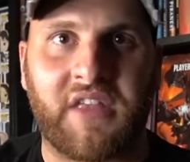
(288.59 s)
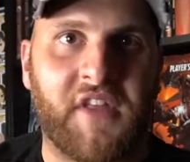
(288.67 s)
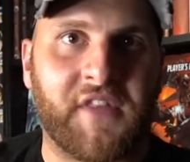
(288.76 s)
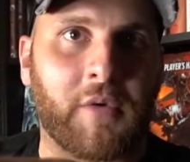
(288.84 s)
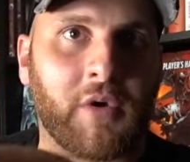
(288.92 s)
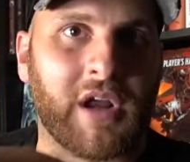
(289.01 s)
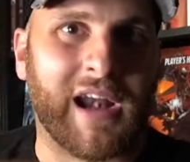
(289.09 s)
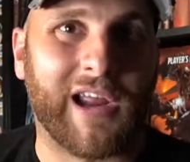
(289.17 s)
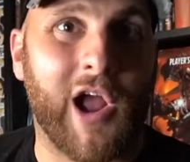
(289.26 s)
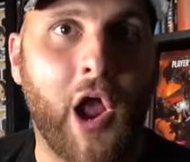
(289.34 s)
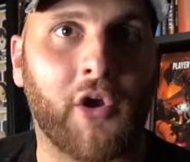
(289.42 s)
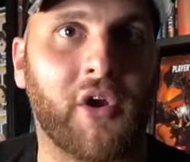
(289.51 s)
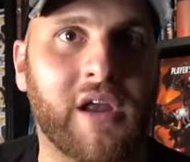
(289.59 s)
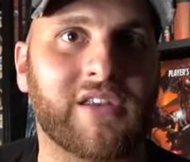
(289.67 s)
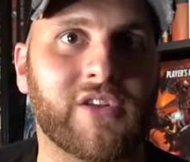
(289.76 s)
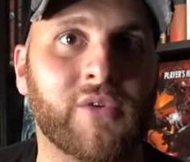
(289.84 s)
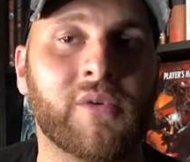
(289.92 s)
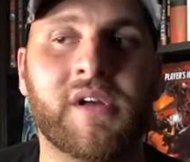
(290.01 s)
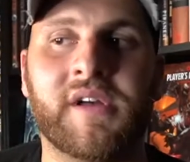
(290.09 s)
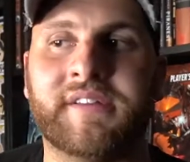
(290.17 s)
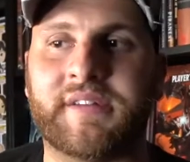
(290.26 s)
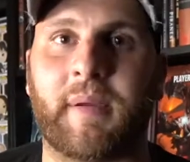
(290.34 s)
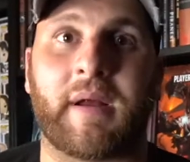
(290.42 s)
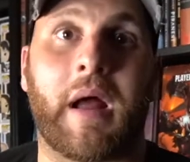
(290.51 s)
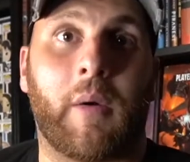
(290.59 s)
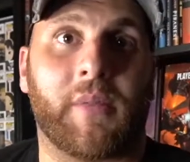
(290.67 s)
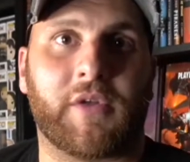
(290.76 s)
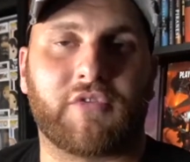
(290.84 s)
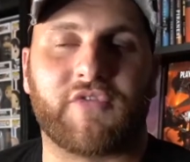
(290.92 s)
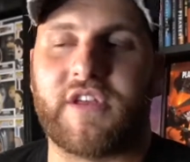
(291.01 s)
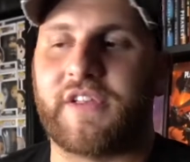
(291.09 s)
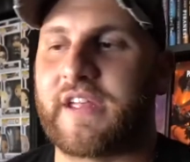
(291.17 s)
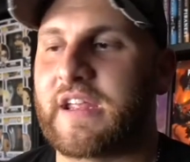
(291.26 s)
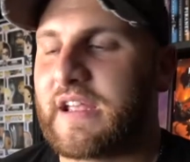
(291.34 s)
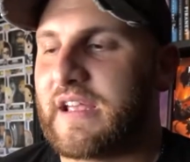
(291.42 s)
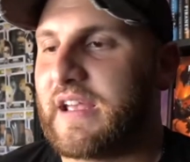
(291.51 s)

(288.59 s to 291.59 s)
I thought they would kind of congregate to, depending on what they're feeling.